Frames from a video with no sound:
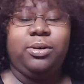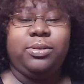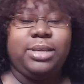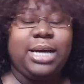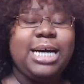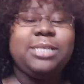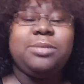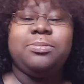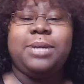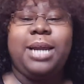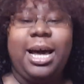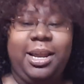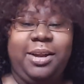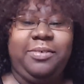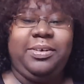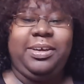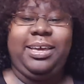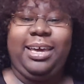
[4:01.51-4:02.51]
That's what I
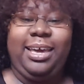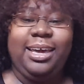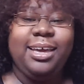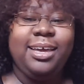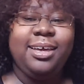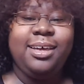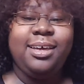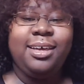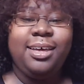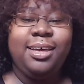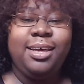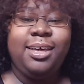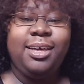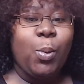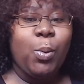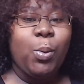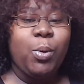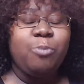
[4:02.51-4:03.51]
don't get.
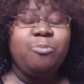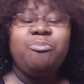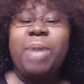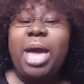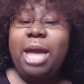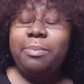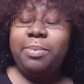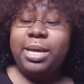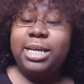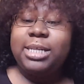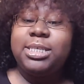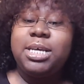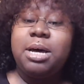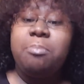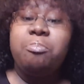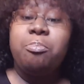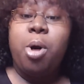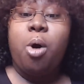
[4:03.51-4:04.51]
Maybe it's
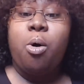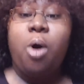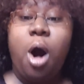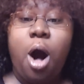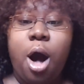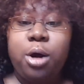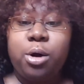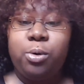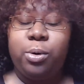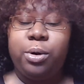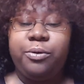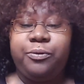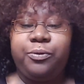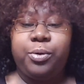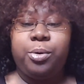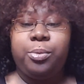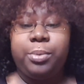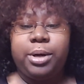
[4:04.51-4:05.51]
a mohawk going
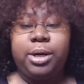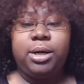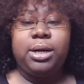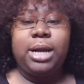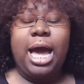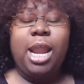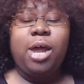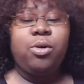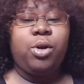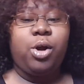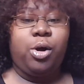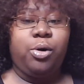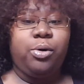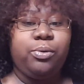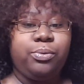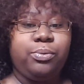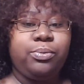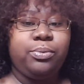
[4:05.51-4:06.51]
forward. I don't
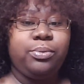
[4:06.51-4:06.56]
know.